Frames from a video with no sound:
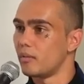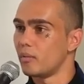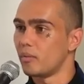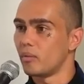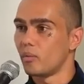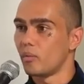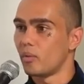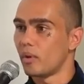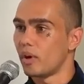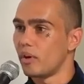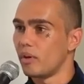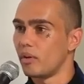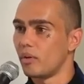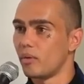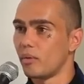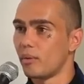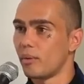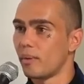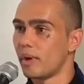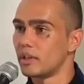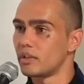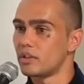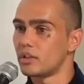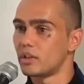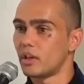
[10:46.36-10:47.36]
we
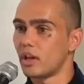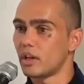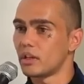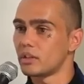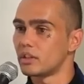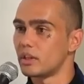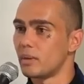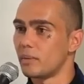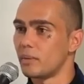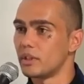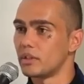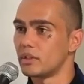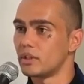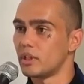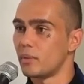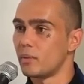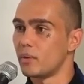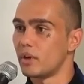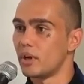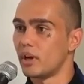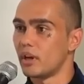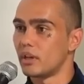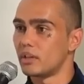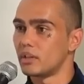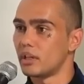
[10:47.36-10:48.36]
went to like some of the
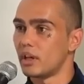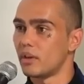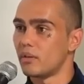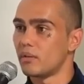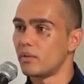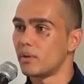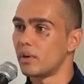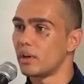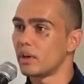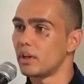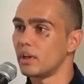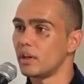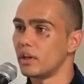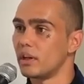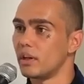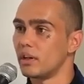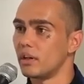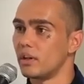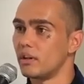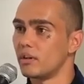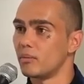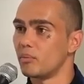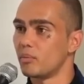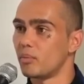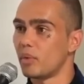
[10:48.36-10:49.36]
seminars at
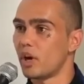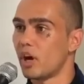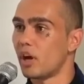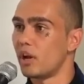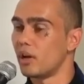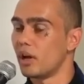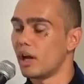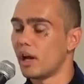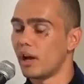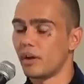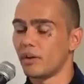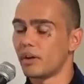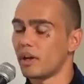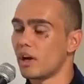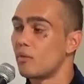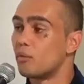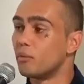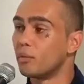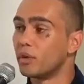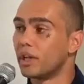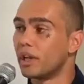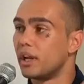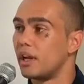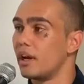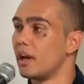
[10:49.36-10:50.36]
fucking
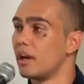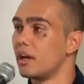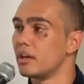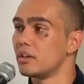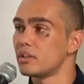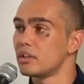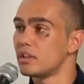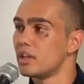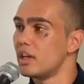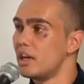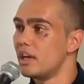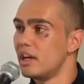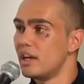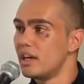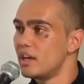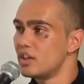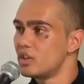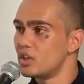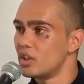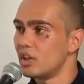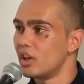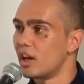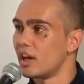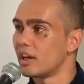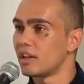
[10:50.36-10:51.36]
Government House,
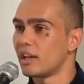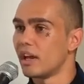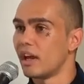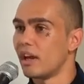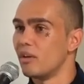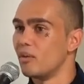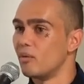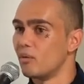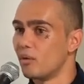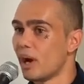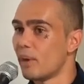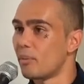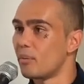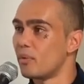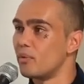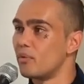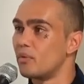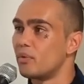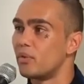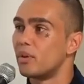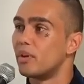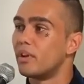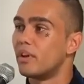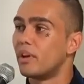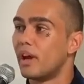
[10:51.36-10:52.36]
shit like that, and rapping
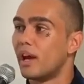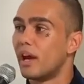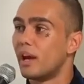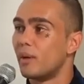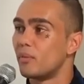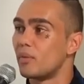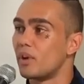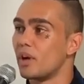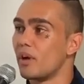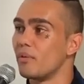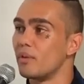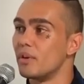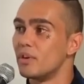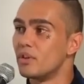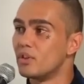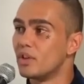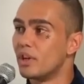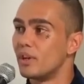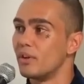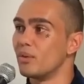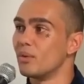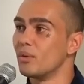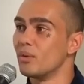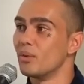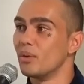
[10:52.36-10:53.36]
for the Governor
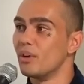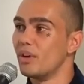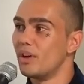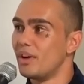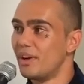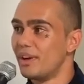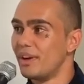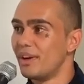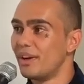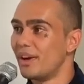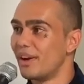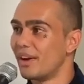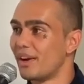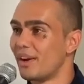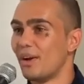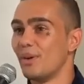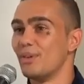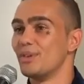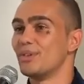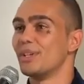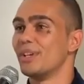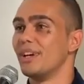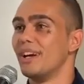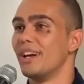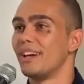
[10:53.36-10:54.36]
General. Like I
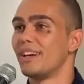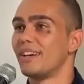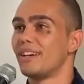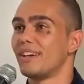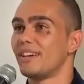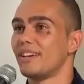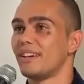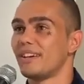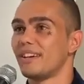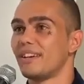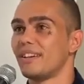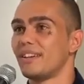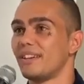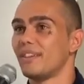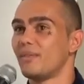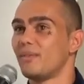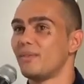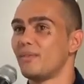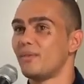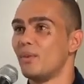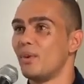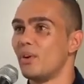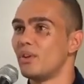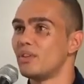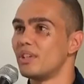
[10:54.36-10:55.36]
was like
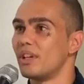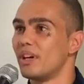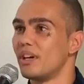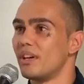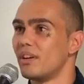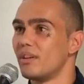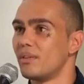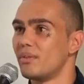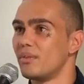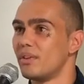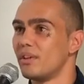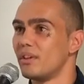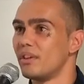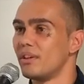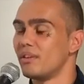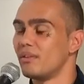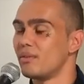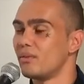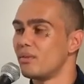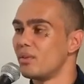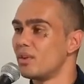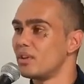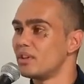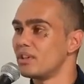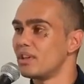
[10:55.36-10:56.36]
13,
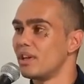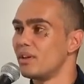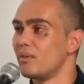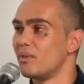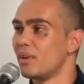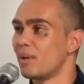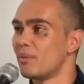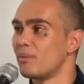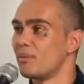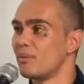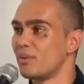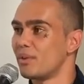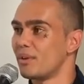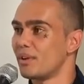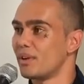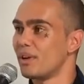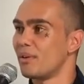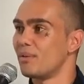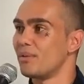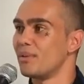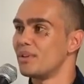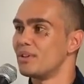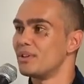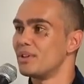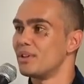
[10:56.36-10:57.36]
rapping for the
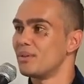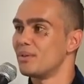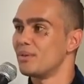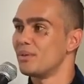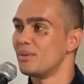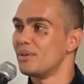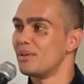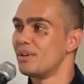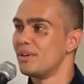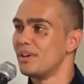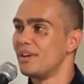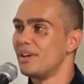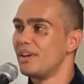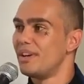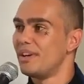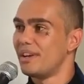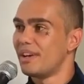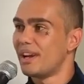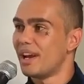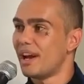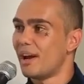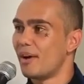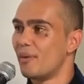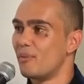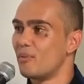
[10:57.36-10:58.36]
Governor General.
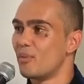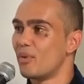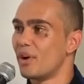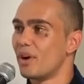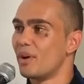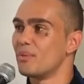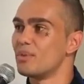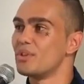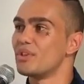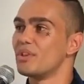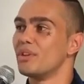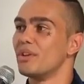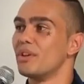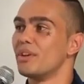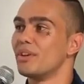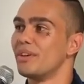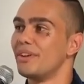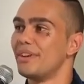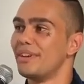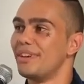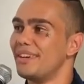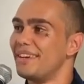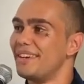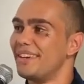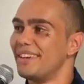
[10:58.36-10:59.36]

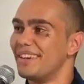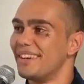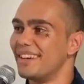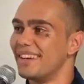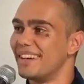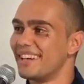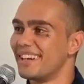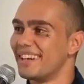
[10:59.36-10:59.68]
Maroubra, like,